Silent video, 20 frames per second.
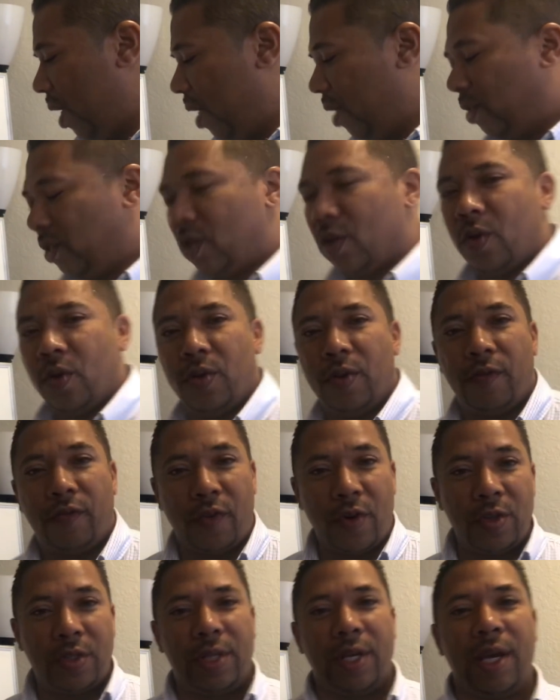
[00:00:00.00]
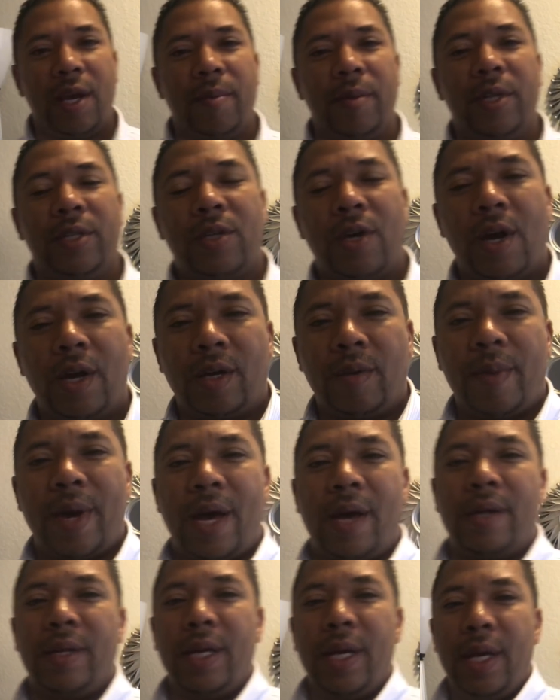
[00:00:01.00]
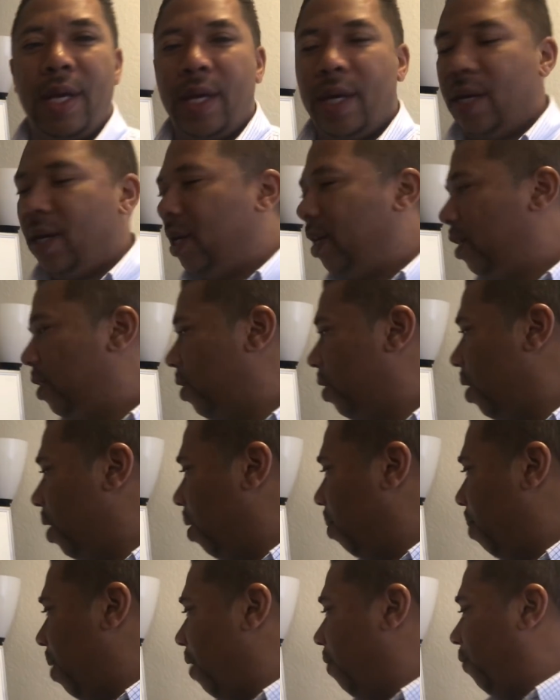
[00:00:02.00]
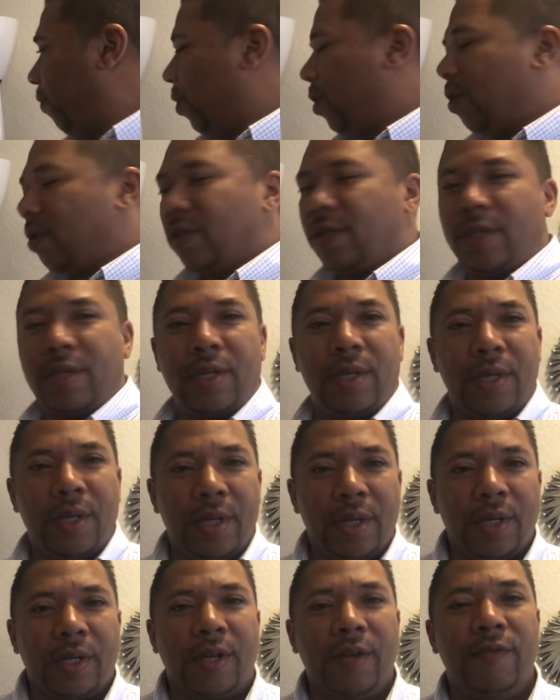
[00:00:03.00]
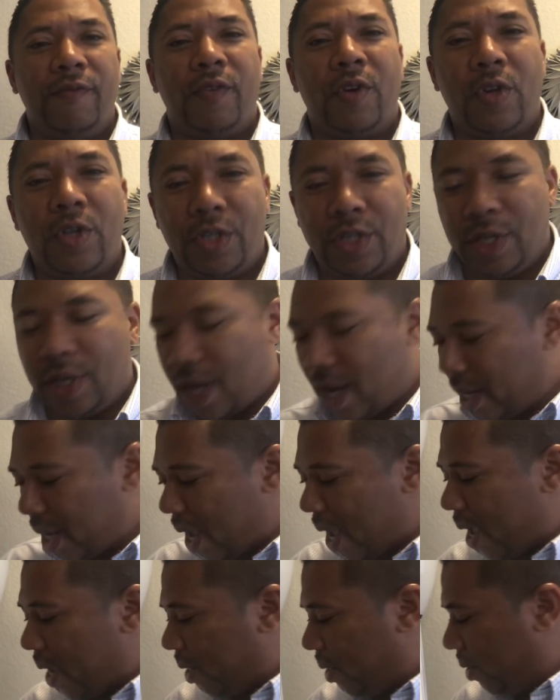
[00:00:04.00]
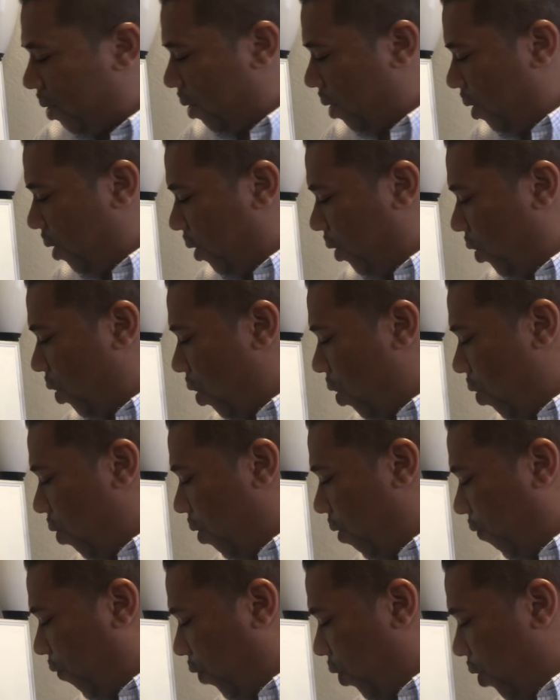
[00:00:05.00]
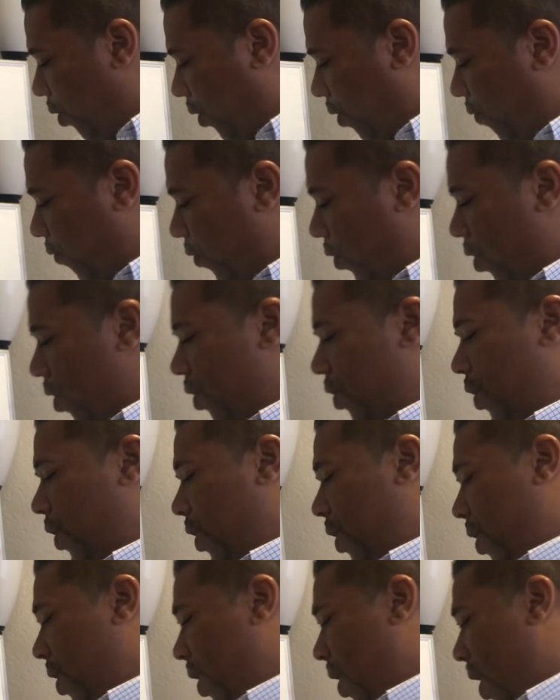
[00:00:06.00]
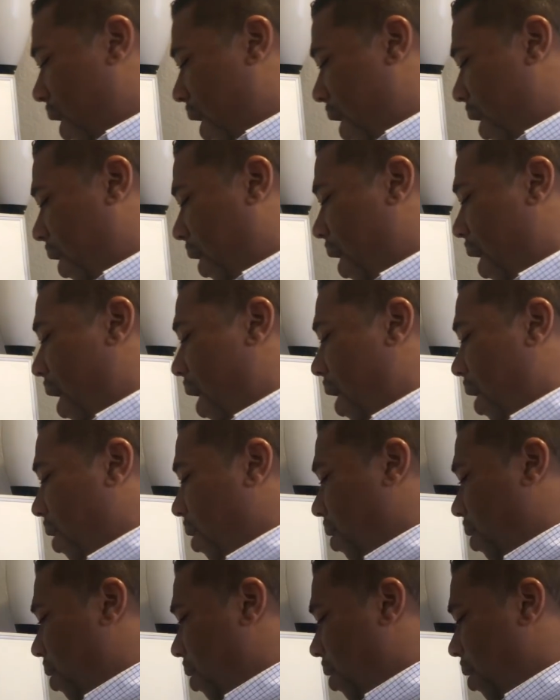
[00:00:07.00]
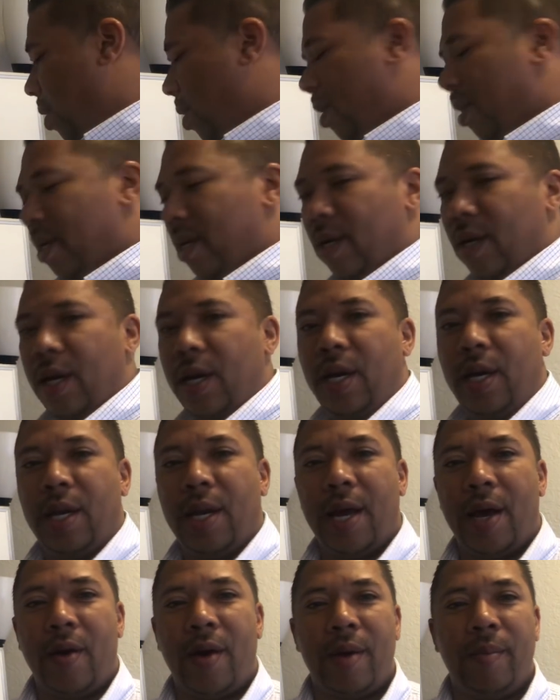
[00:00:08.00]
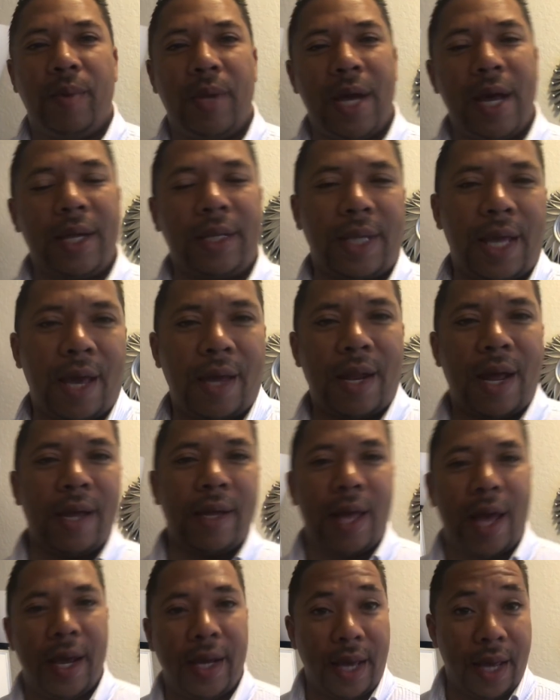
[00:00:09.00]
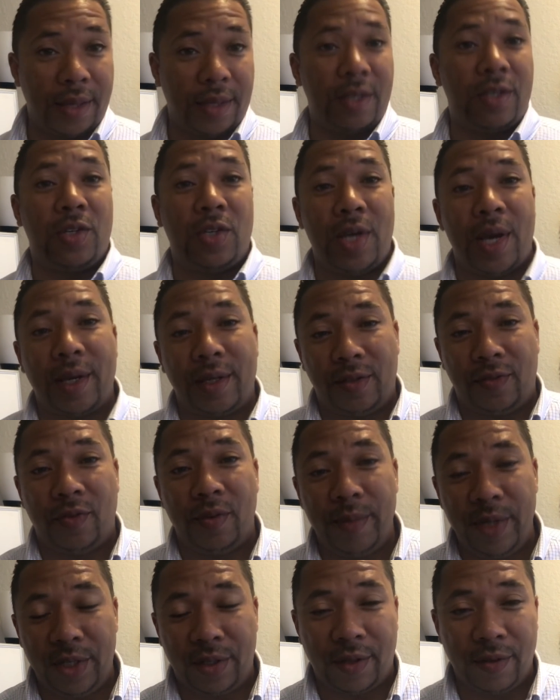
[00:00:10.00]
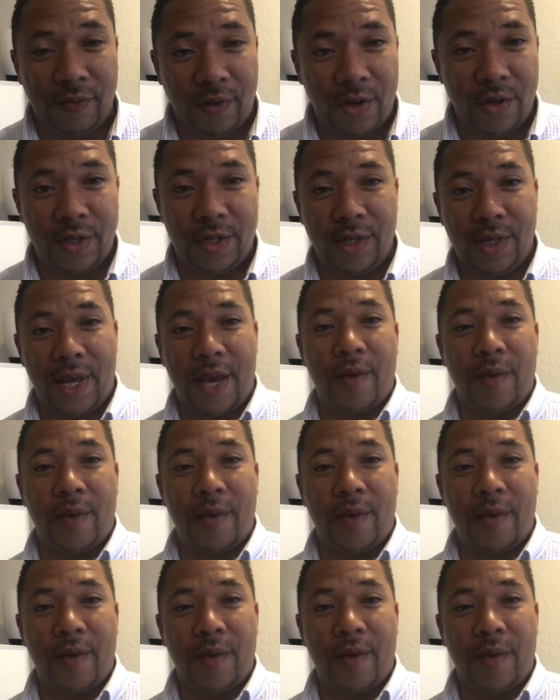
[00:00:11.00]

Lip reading: And so the first thing I'm going to talk about is my first conversion I got. So the first conversion I got, and I blacked out, I got the checks from each conversion.